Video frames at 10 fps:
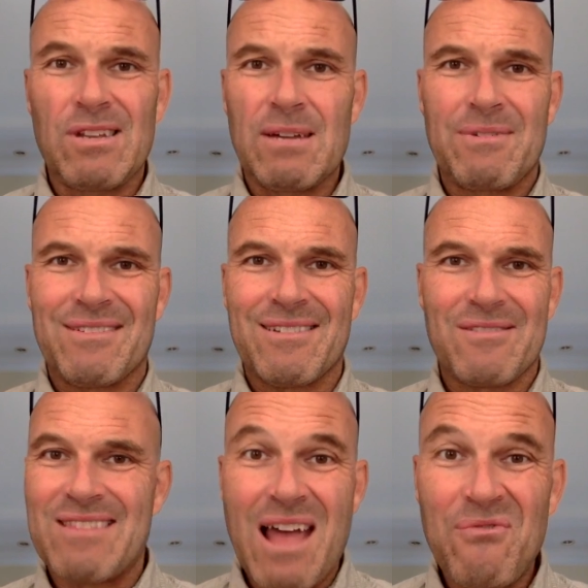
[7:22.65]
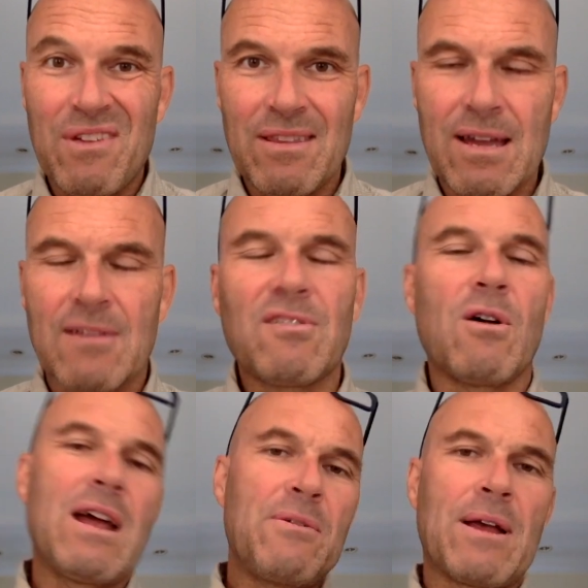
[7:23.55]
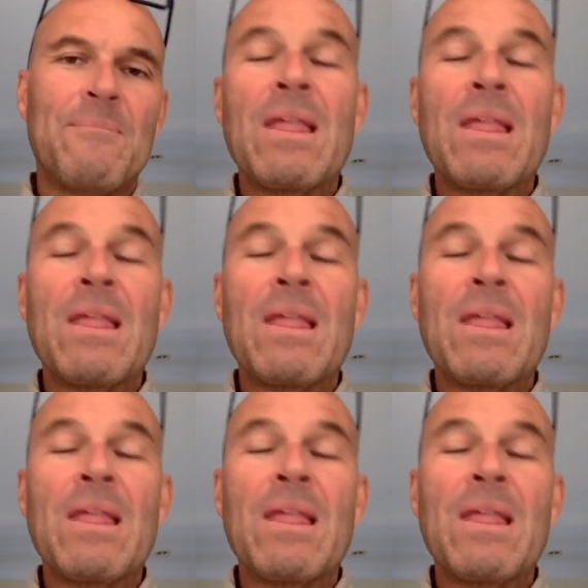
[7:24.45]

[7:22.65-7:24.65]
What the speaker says: there because there is nothing there. So anyway,